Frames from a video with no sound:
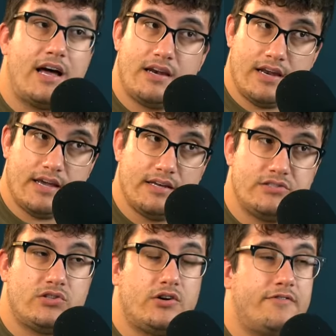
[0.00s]
on
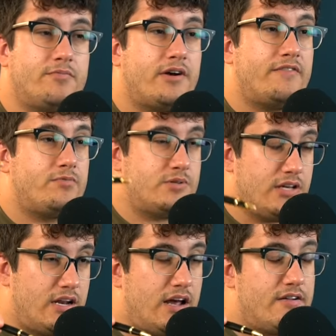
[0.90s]
needs, thirty-five
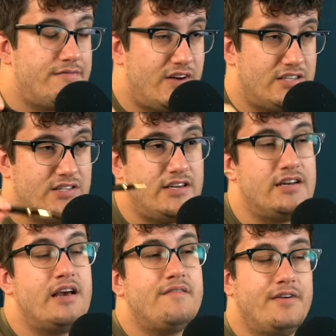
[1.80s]
percent on
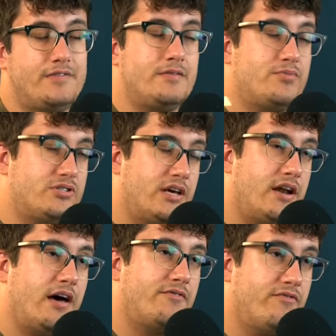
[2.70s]
investing, fifteen
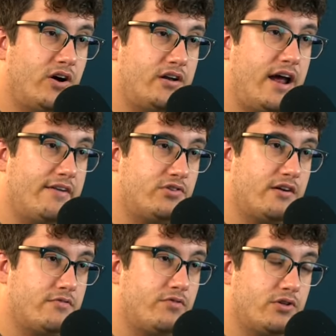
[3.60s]
percent on fun after you
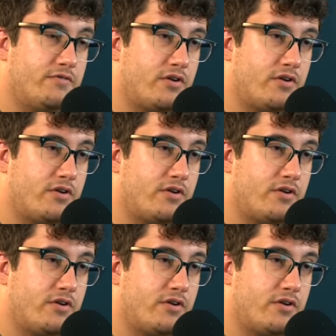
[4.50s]
have the fully